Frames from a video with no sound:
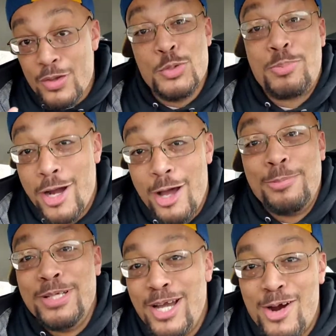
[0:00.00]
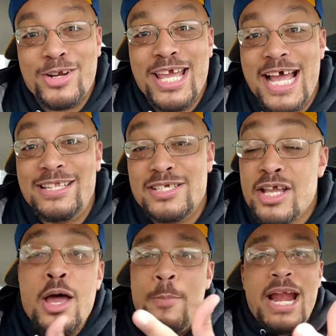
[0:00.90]
You probably already had this,
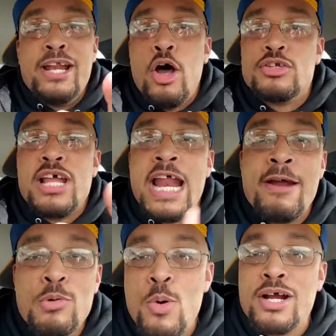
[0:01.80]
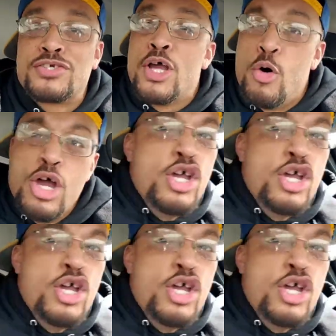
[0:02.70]
but I know it's not everywhere, so